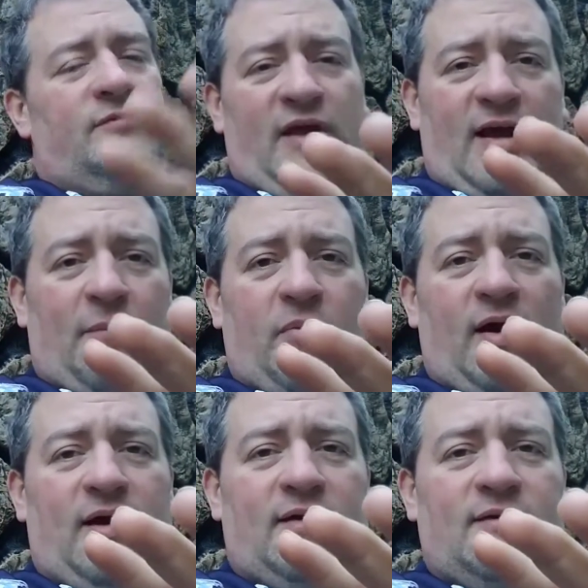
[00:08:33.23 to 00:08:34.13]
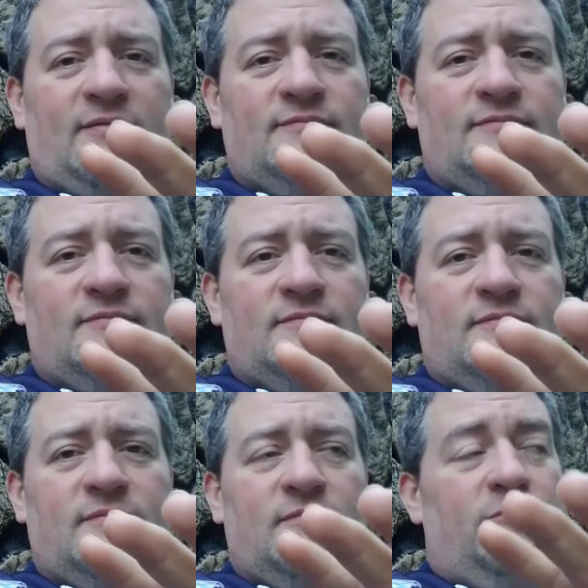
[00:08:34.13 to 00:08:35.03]
Take a break,
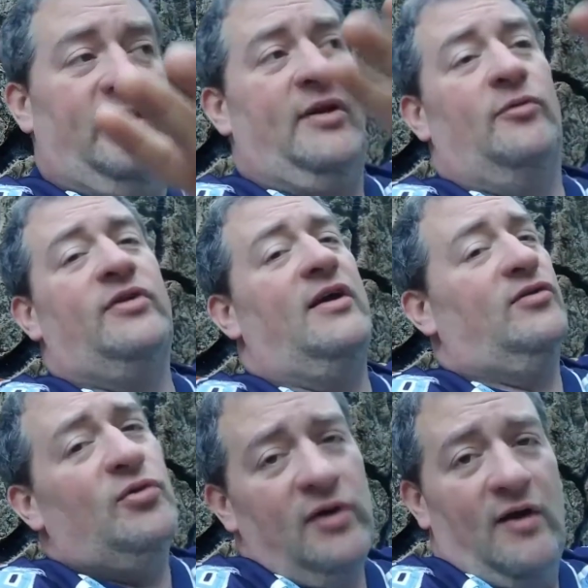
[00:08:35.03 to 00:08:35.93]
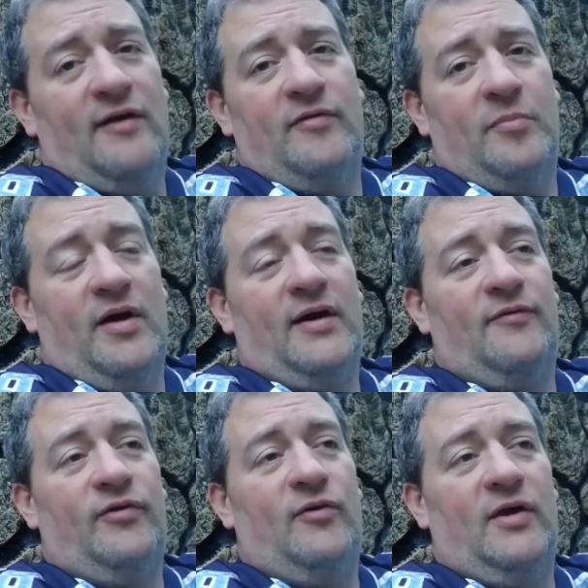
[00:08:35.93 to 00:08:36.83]
but don't take too long of a break
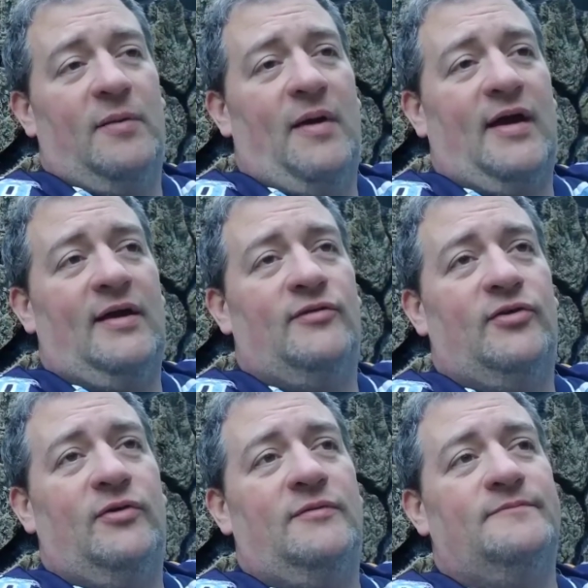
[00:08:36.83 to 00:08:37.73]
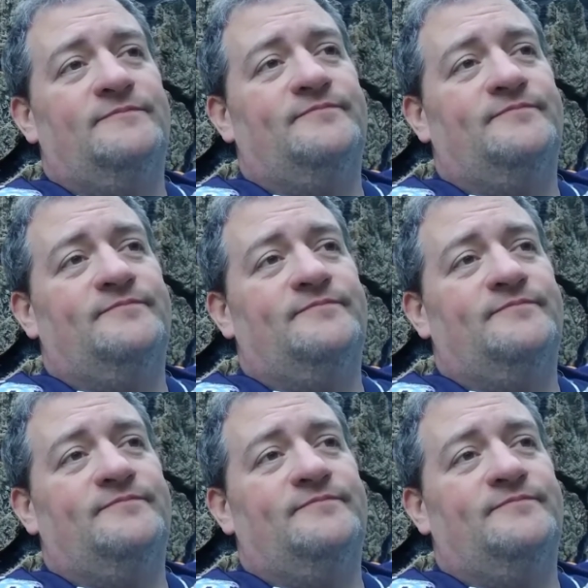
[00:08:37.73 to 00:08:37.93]
if you're going to get back into it.